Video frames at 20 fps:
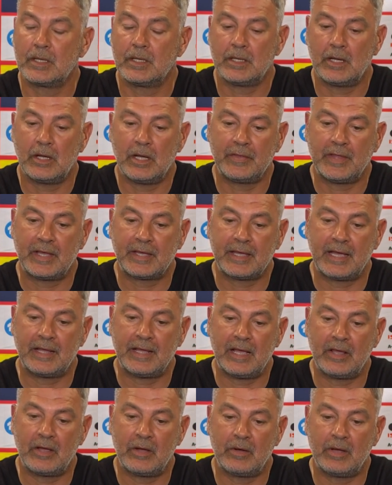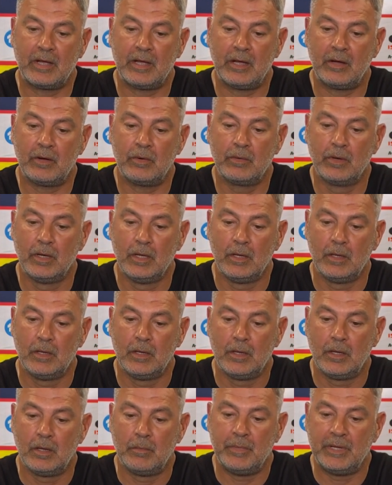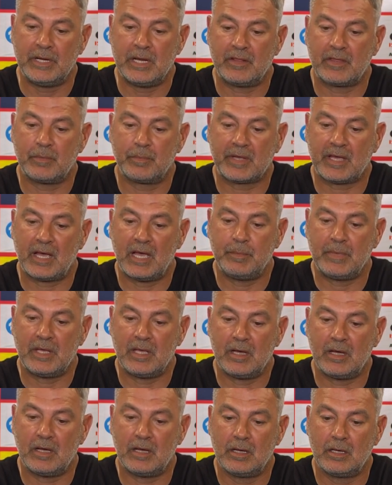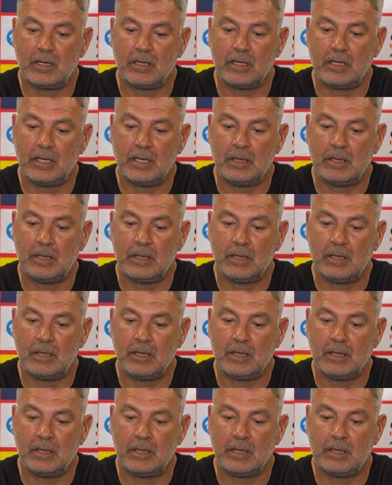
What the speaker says: you know, and they, how many of them came here